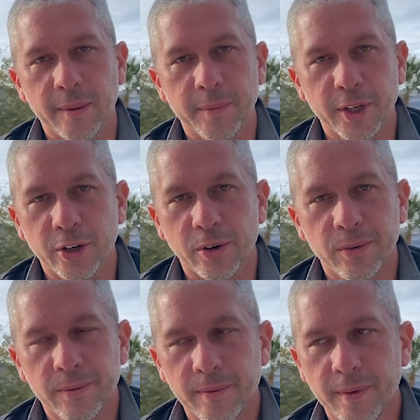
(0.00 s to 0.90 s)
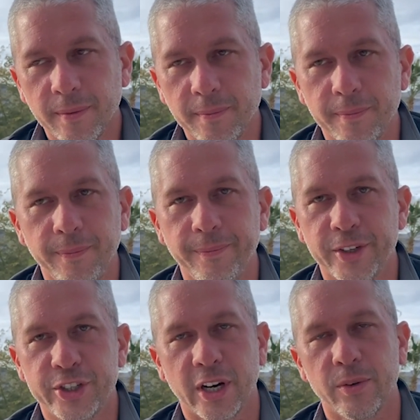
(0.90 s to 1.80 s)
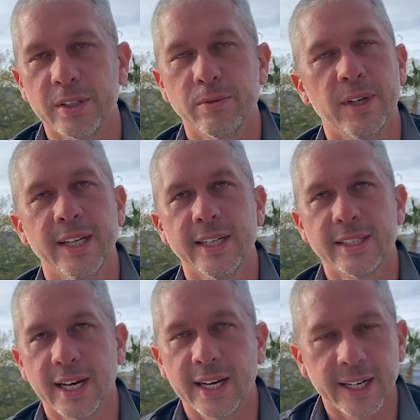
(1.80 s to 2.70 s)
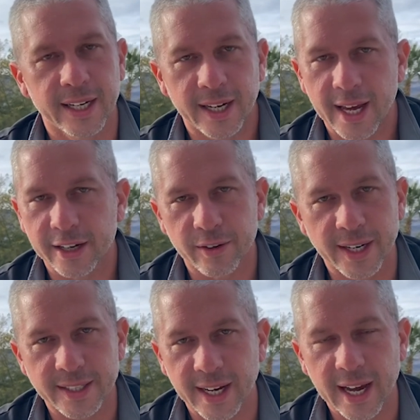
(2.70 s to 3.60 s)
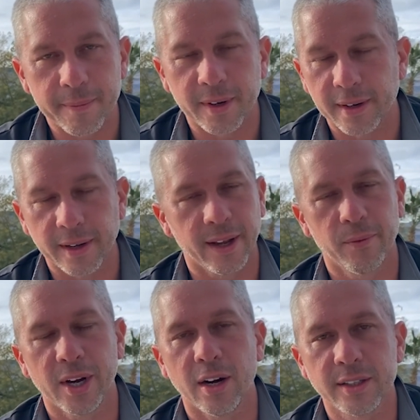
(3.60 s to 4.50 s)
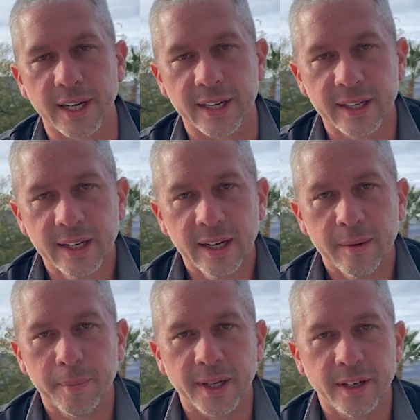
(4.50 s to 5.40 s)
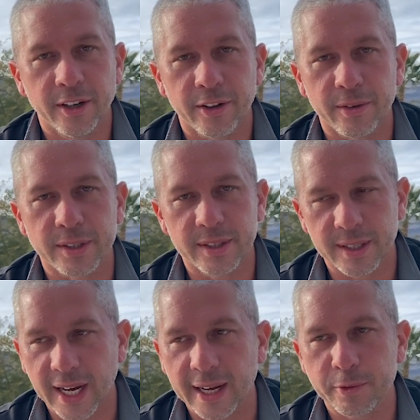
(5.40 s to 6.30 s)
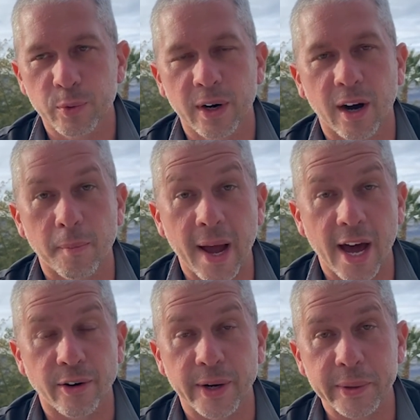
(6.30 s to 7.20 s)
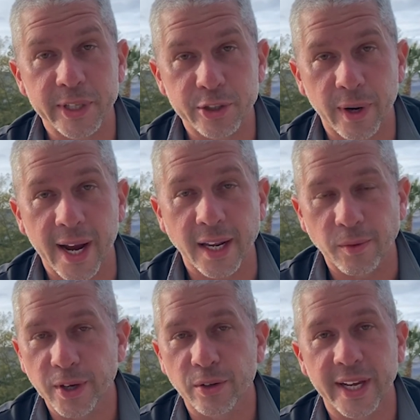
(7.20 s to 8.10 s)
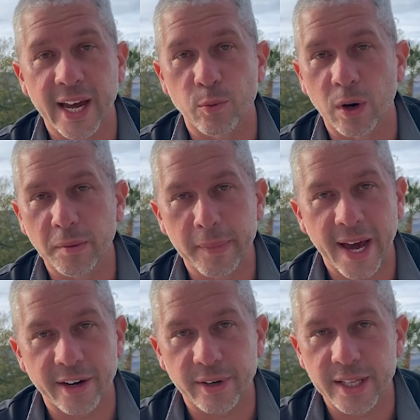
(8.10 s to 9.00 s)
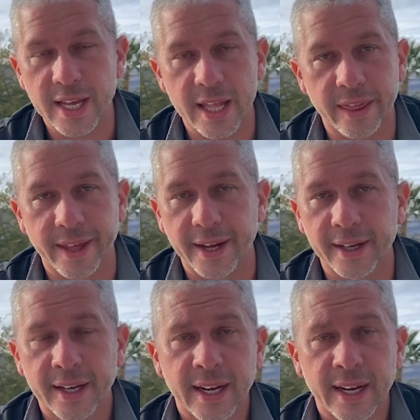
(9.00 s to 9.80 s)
you know, Michelle was really excited and had a great time, and we all did. But you know, there was times where our battery would drain. We only had 1 battery in that thing,